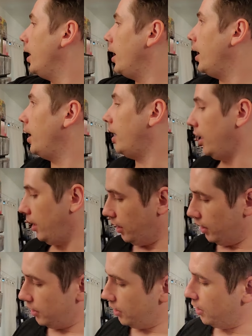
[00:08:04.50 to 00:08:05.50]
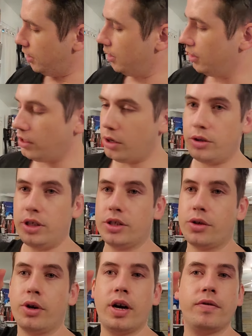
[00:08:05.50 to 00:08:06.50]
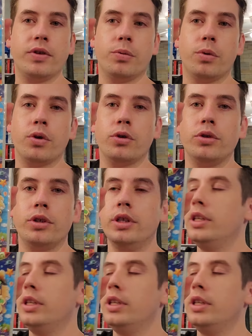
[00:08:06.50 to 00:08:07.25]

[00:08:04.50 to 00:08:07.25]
and Yoshi's Crafted World.